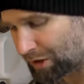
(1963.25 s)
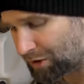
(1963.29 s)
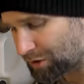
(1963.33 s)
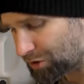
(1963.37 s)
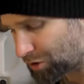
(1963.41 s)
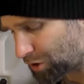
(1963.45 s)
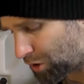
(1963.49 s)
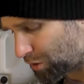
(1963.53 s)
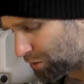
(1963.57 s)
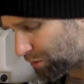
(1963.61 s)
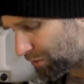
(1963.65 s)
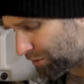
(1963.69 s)

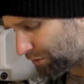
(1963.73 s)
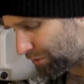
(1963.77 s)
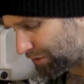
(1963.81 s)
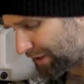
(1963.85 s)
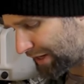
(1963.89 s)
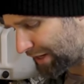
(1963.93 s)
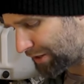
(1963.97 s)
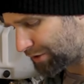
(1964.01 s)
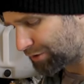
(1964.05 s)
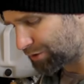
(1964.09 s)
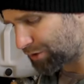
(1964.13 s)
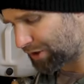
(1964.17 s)
So
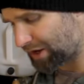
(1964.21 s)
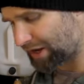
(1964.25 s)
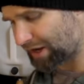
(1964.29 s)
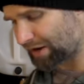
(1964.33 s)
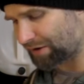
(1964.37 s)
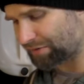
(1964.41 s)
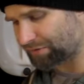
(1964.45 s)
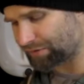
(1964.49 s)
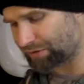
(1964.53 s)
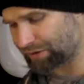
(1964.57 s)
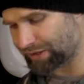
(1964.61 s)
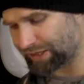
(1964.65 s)
there you
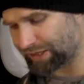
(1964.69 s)
have